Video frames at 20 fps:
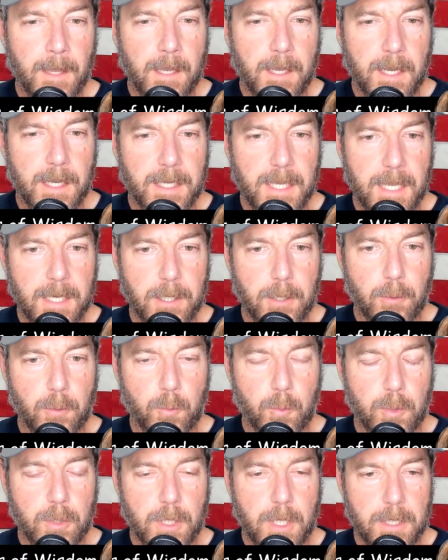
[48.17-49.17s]
Again, go to
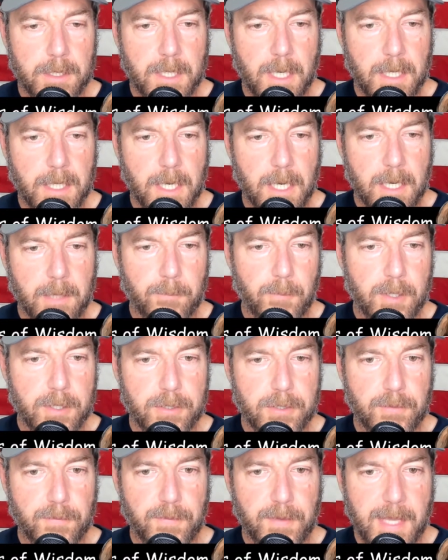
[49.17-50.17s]
warhog.com,
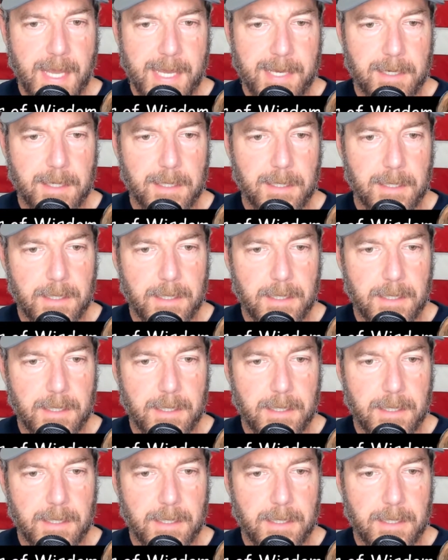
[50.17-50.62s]
register for that.